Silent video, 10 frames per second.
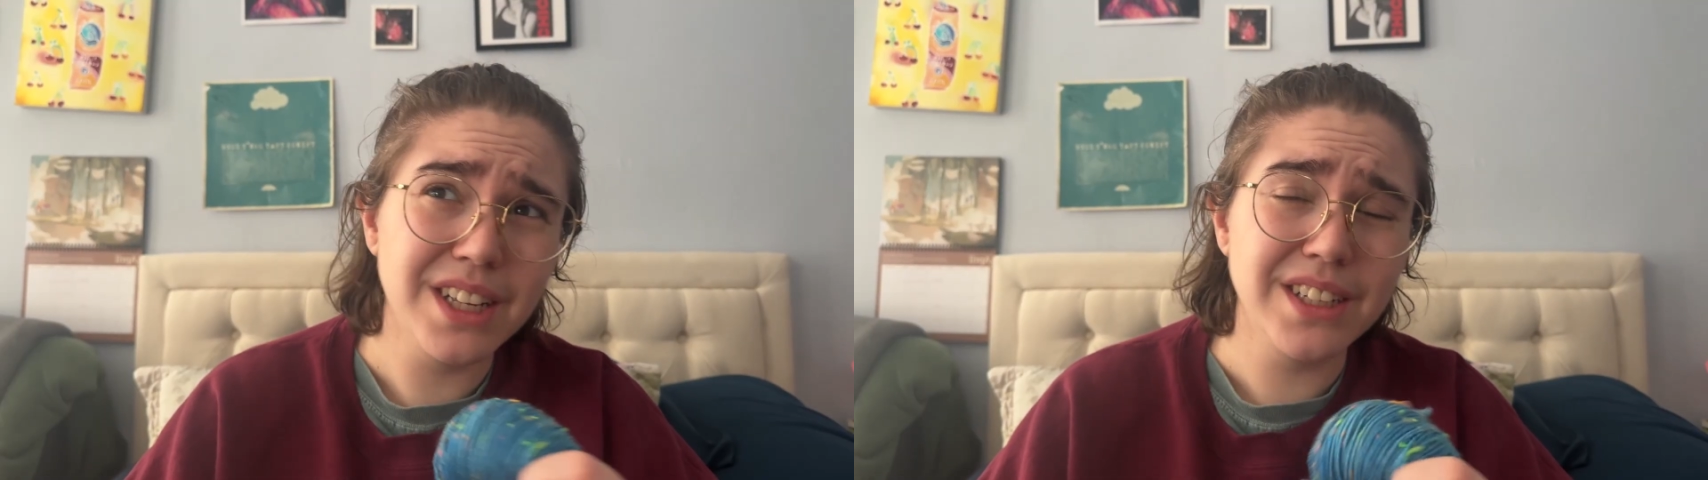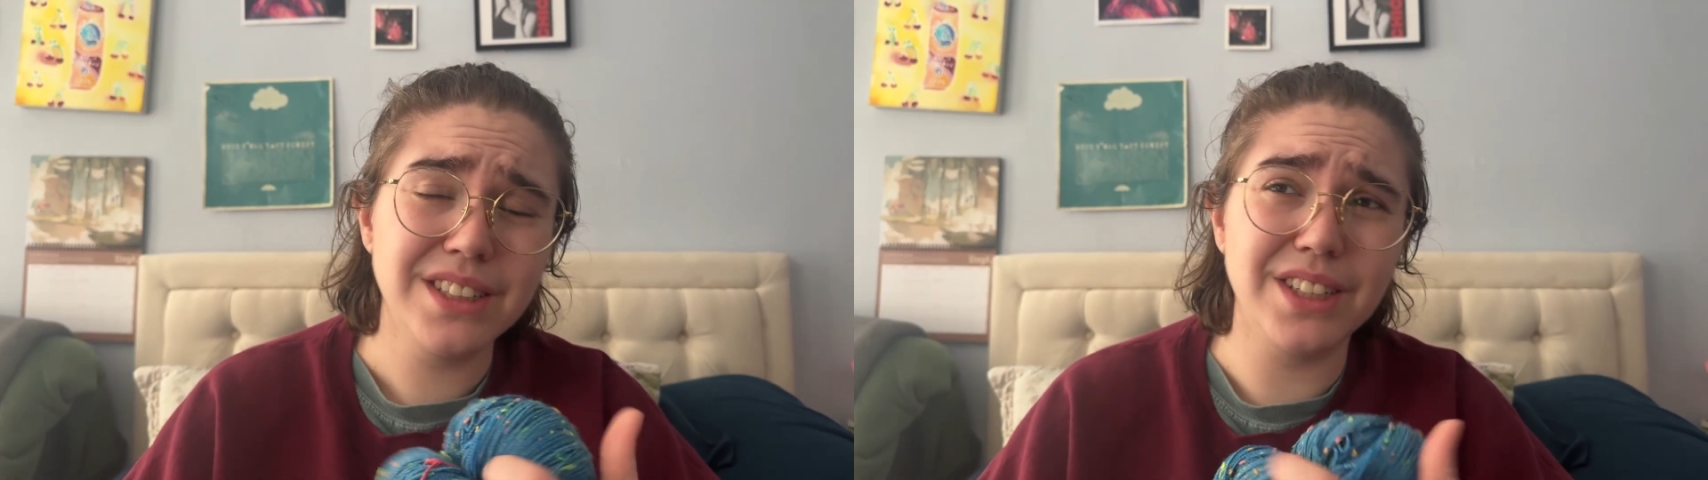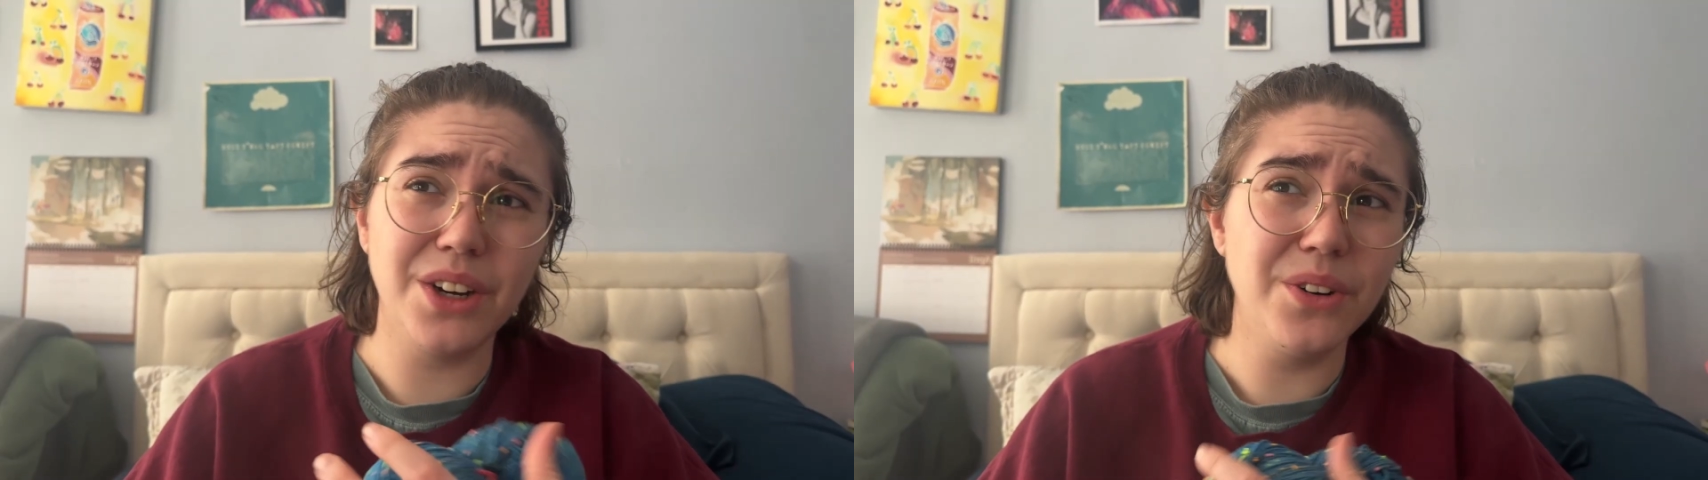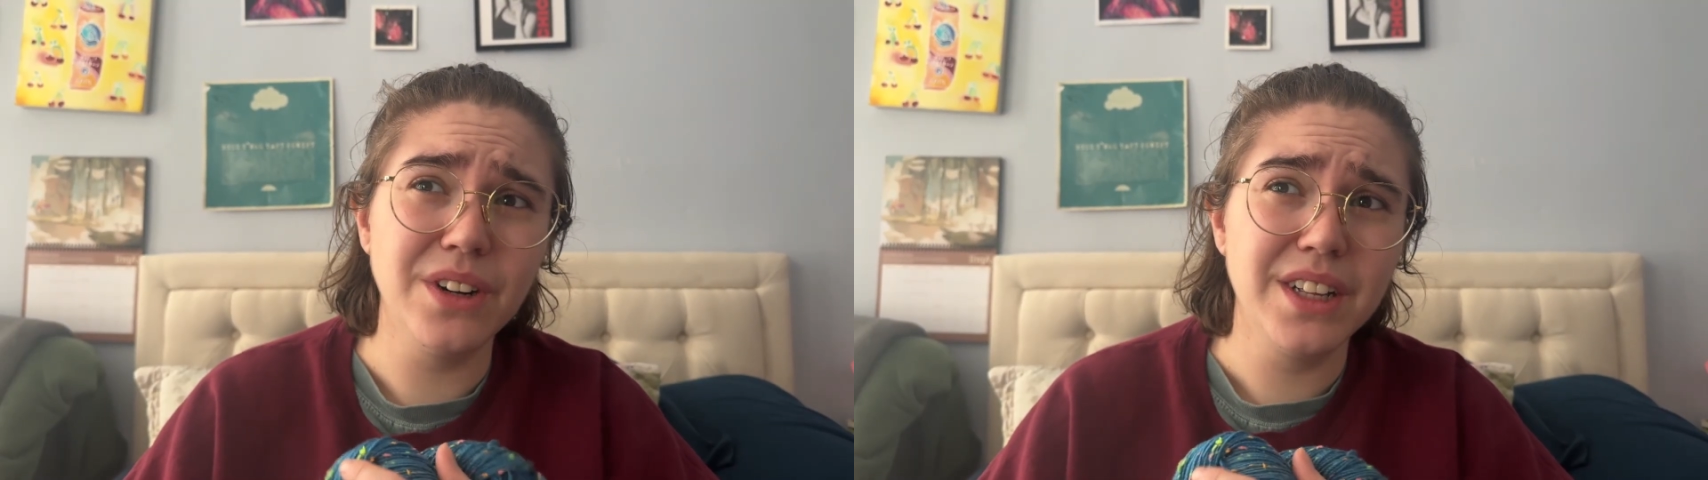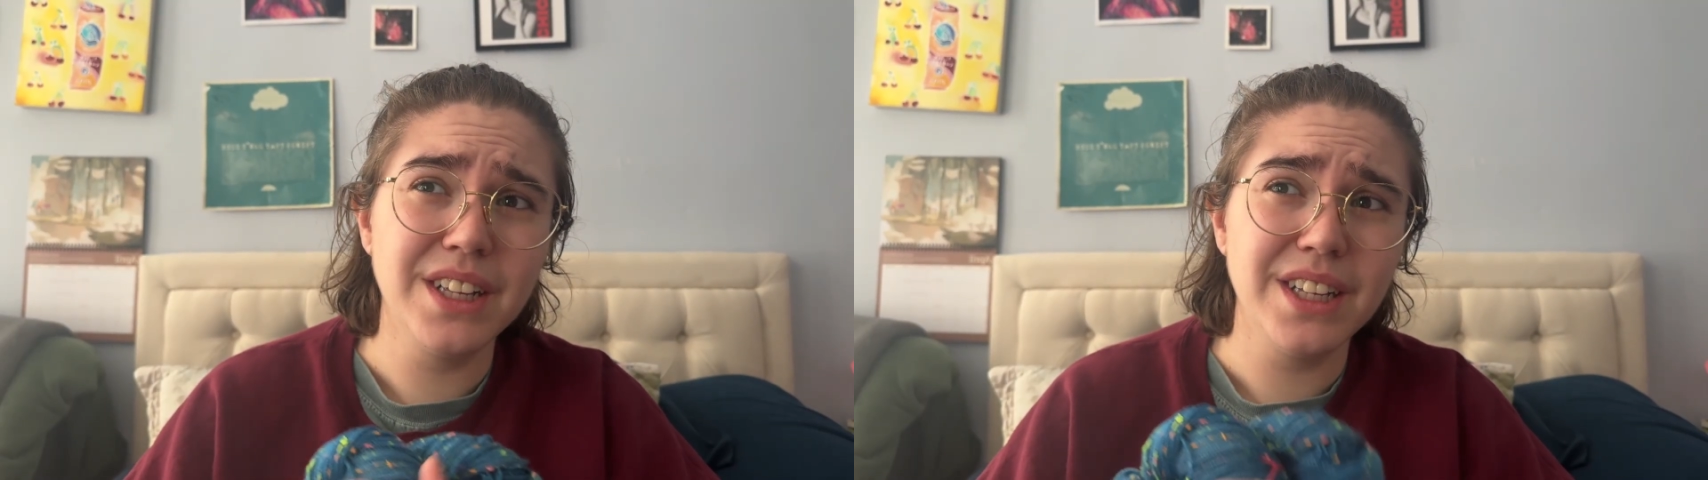So
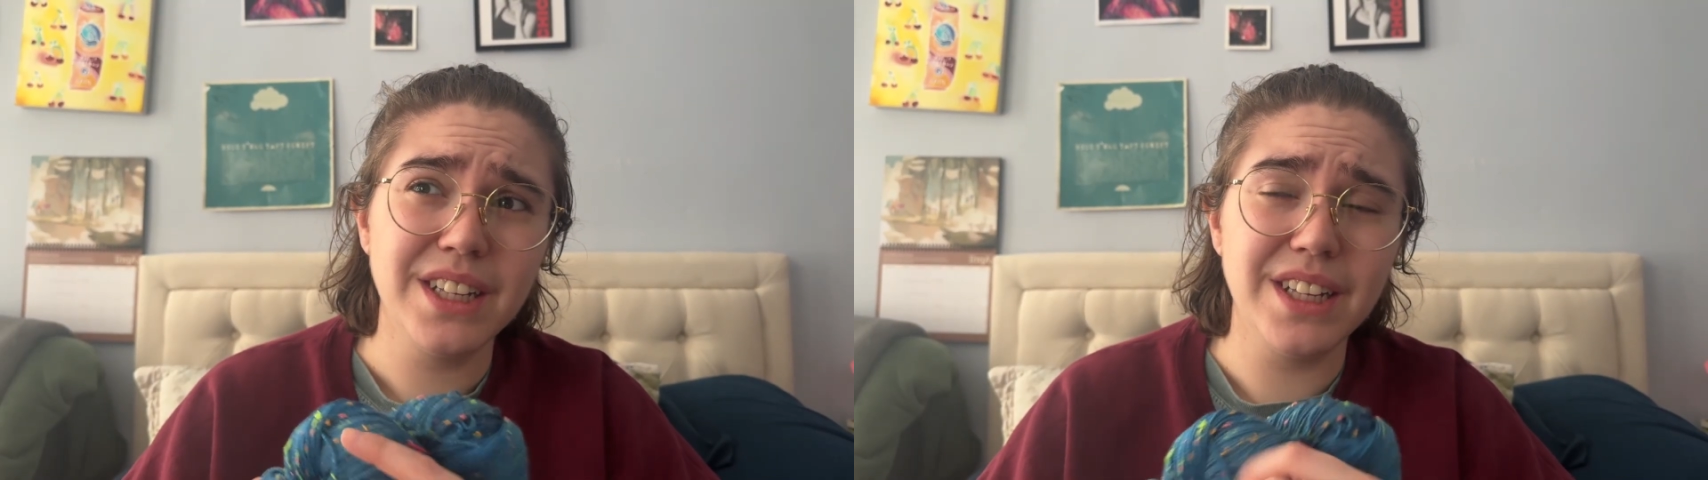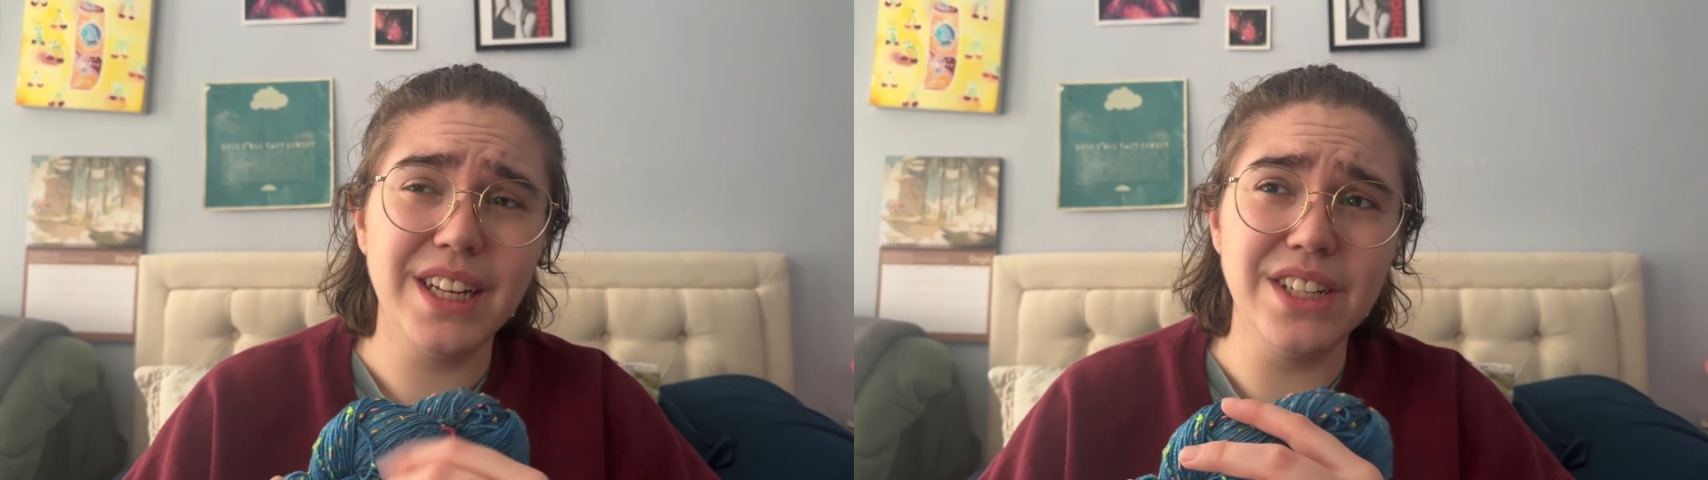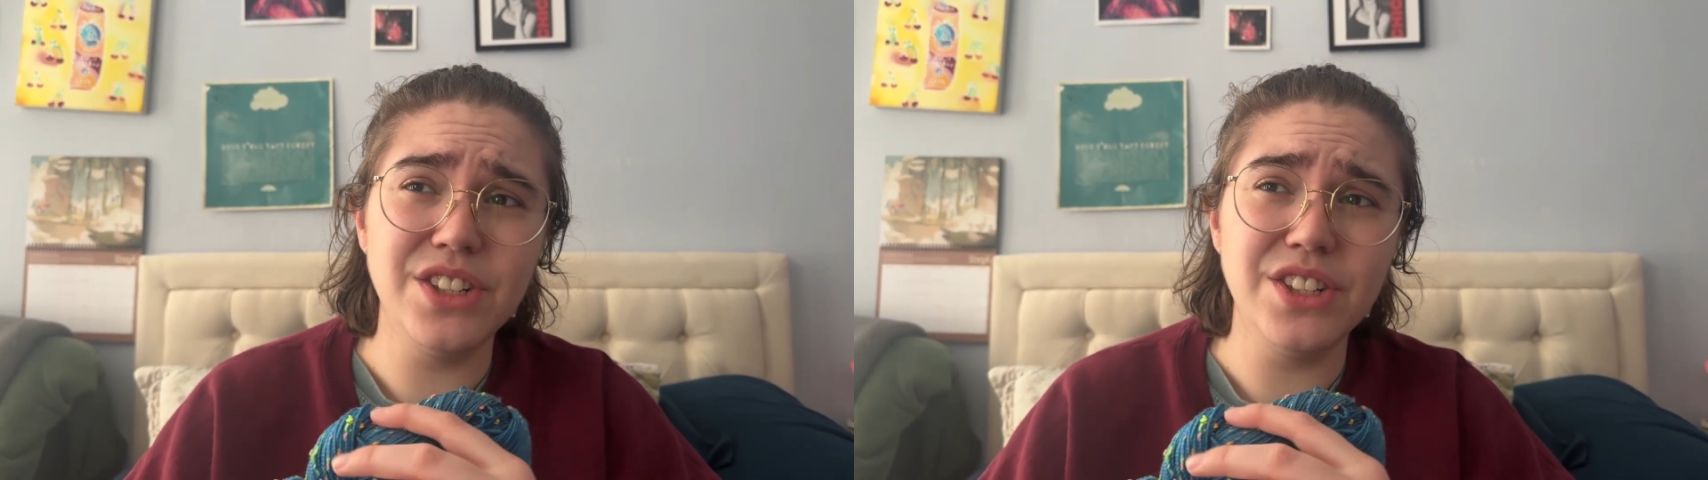it